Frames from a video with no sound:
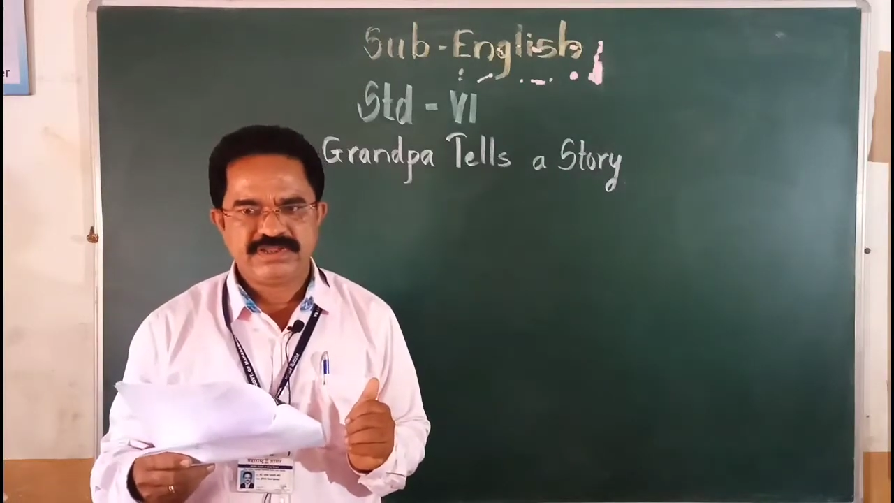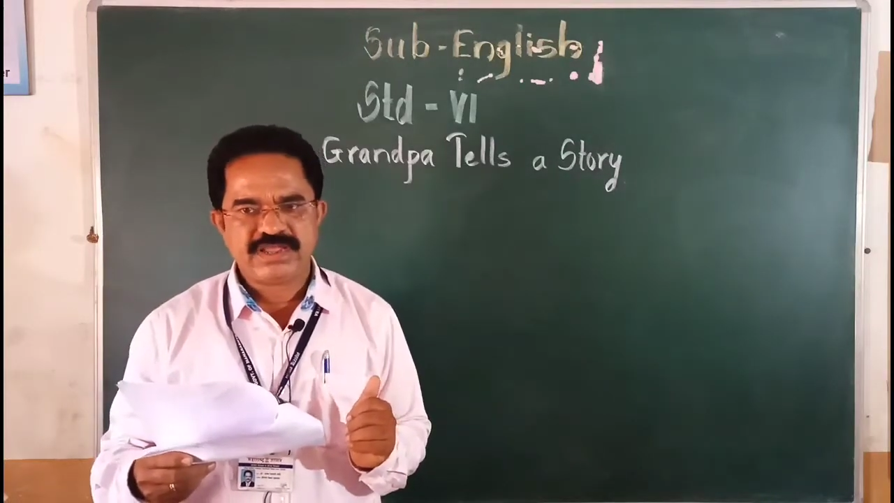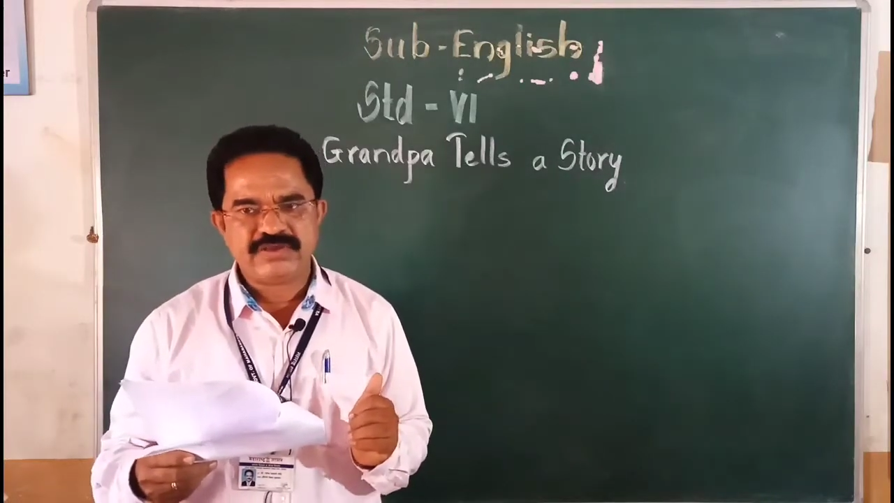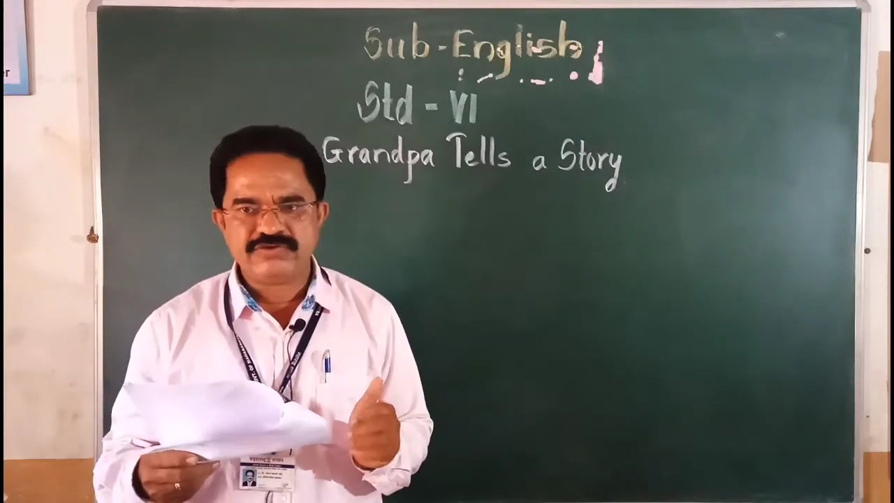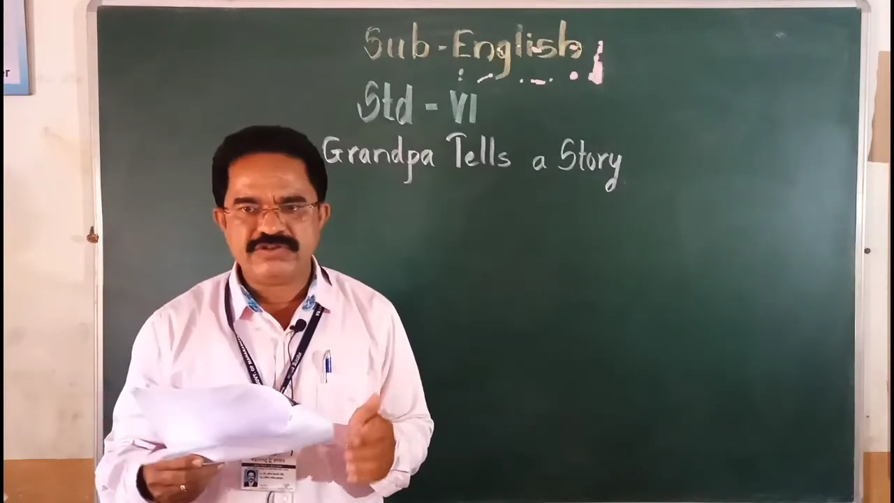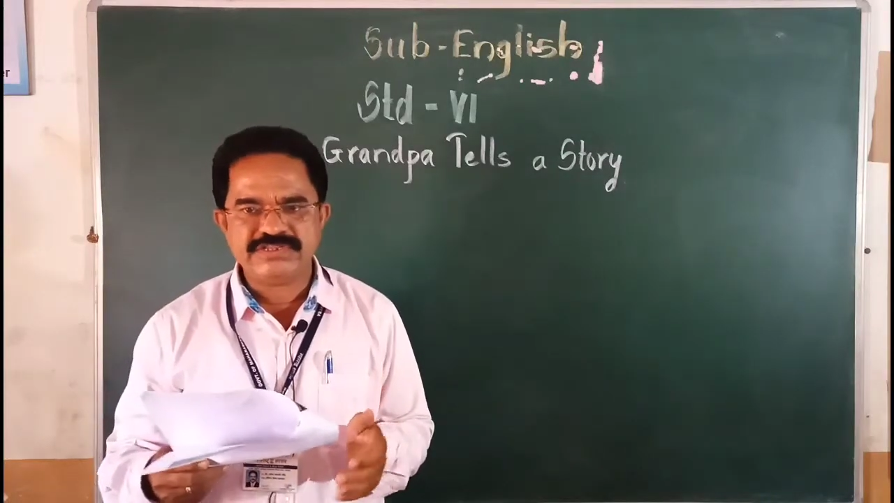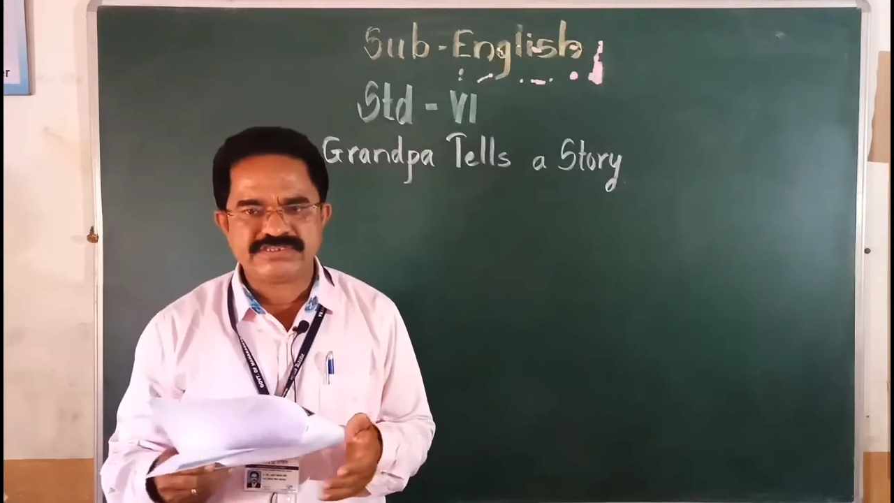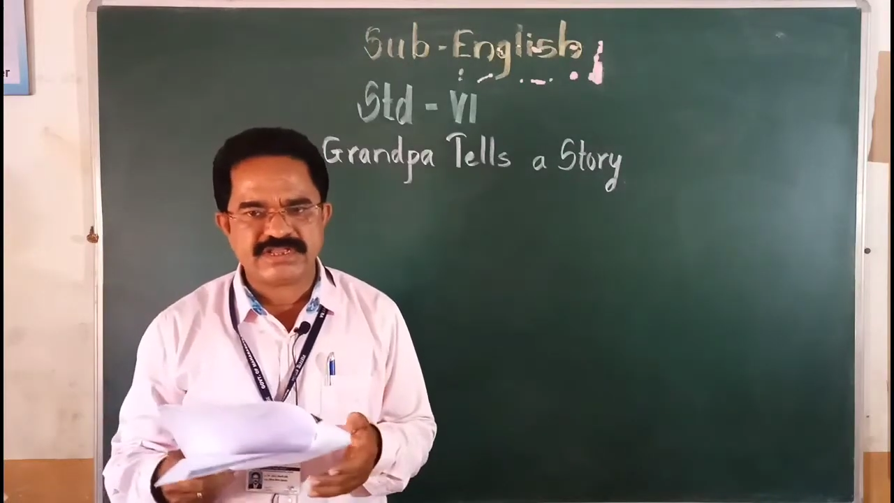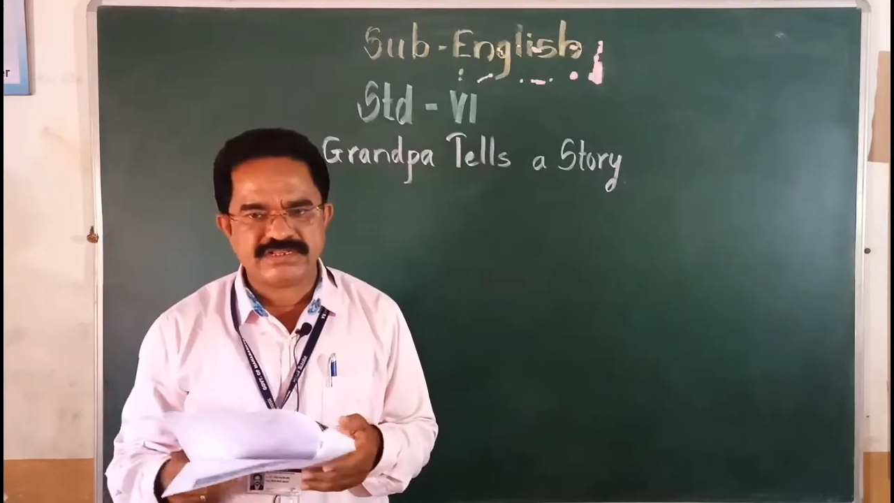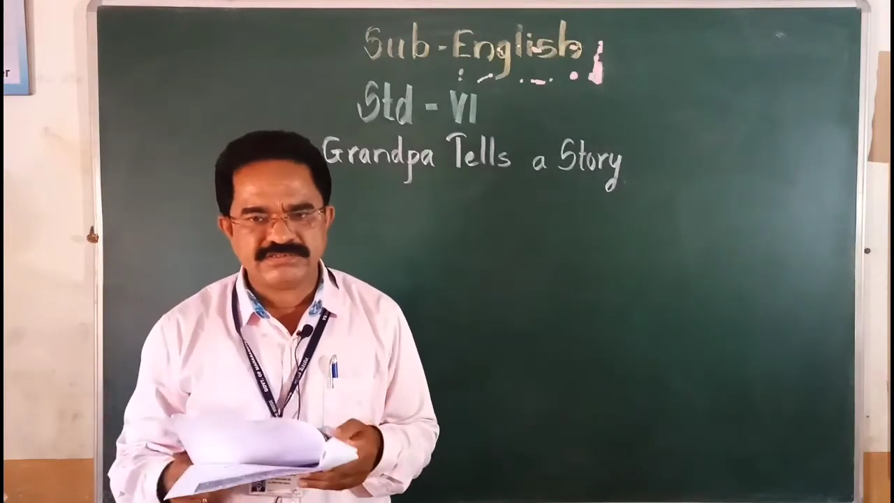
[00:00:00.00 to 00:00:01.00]
Have you
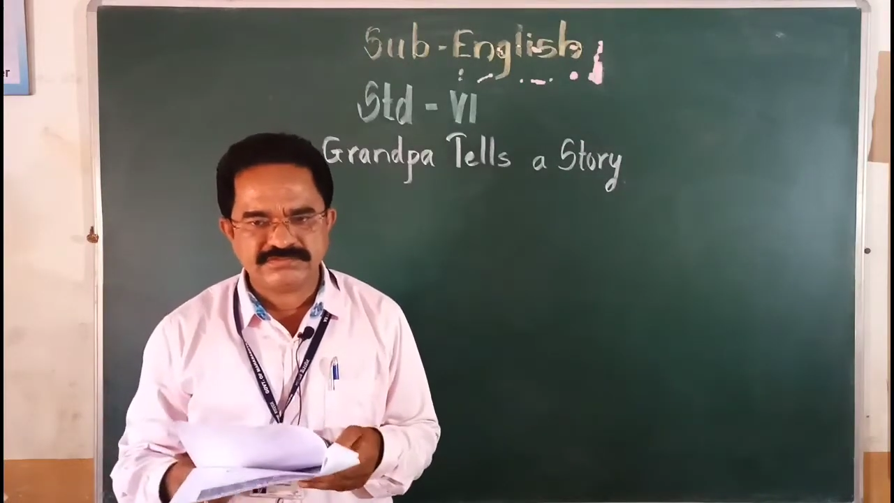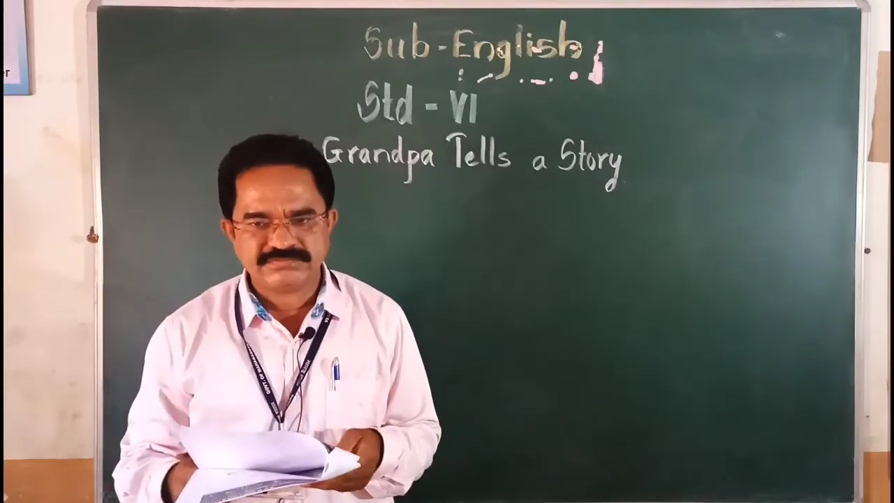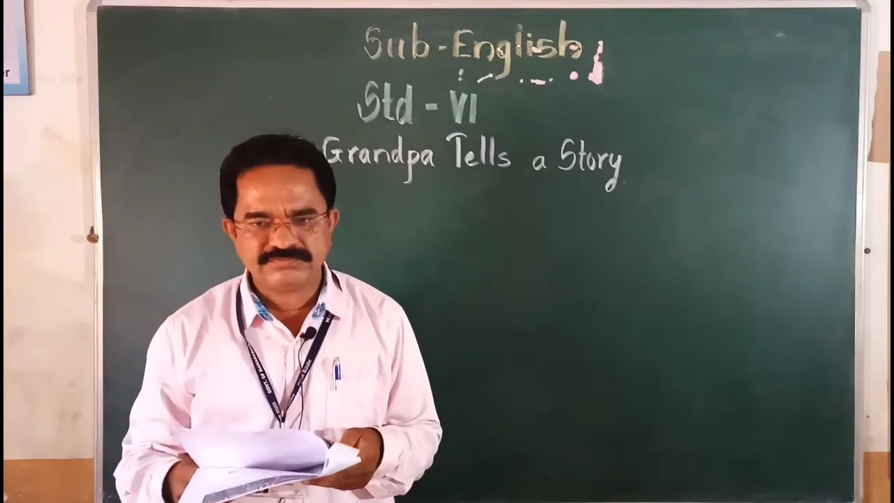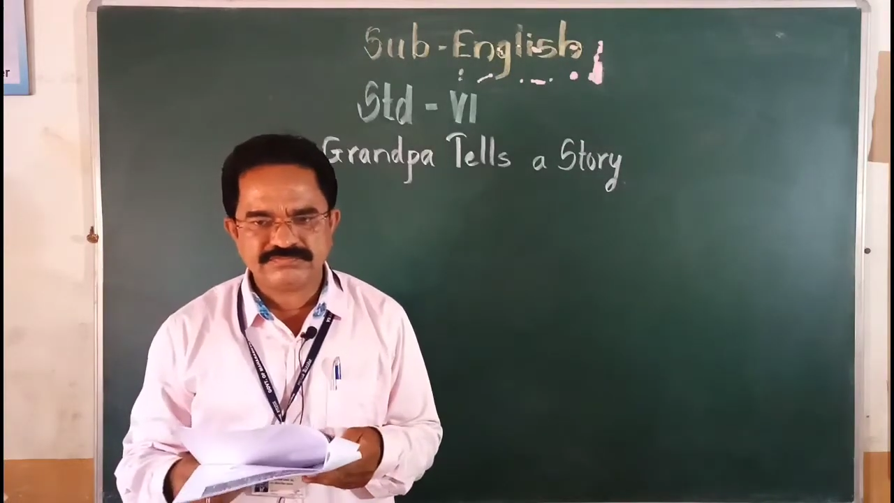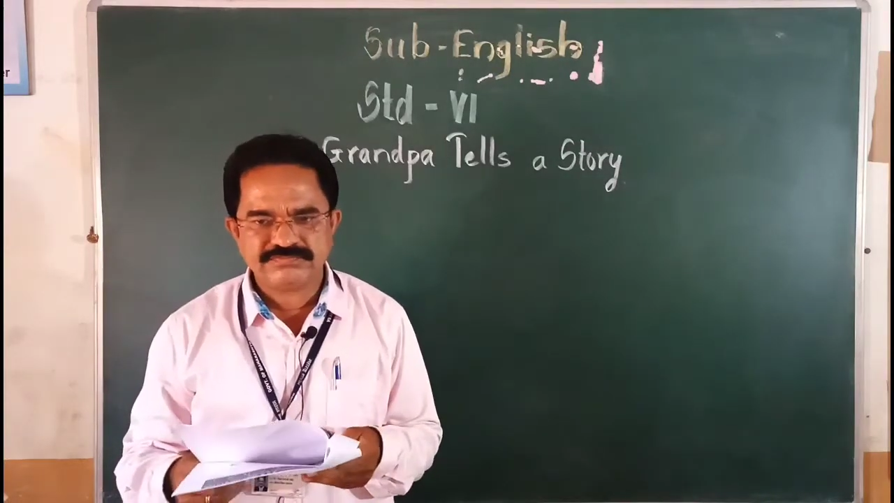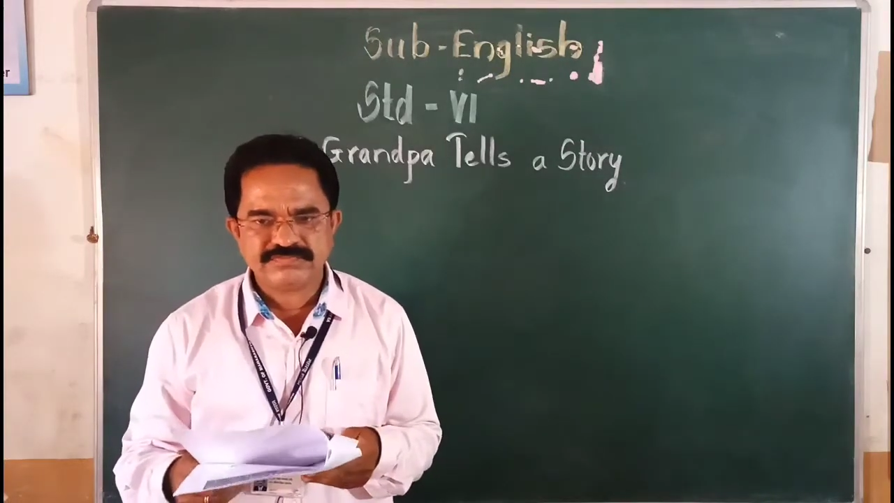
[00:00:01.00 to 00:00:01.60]
listened?